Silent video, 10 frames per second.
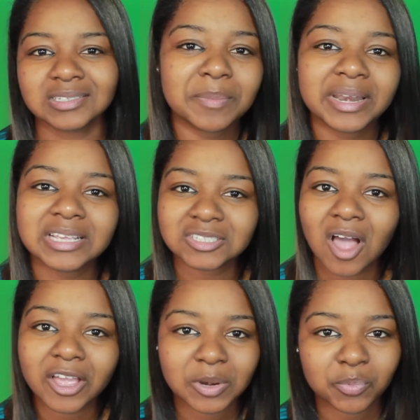T-Money is
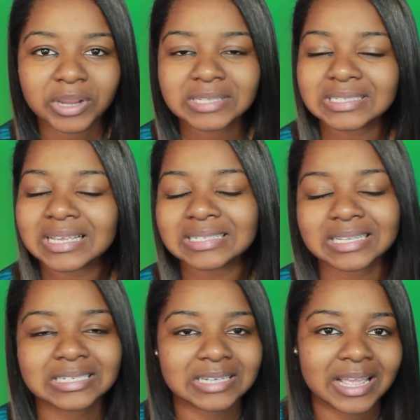talking to Princess
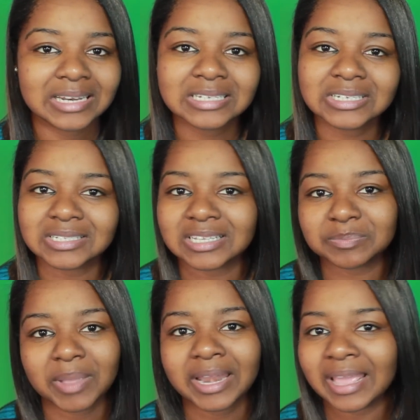and he's just
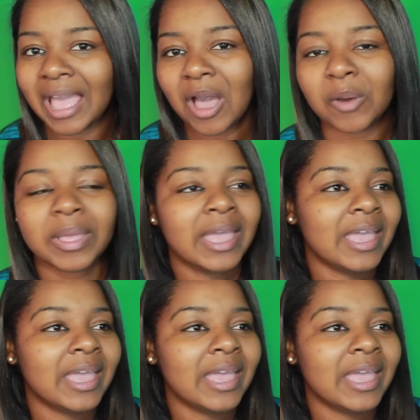explaining how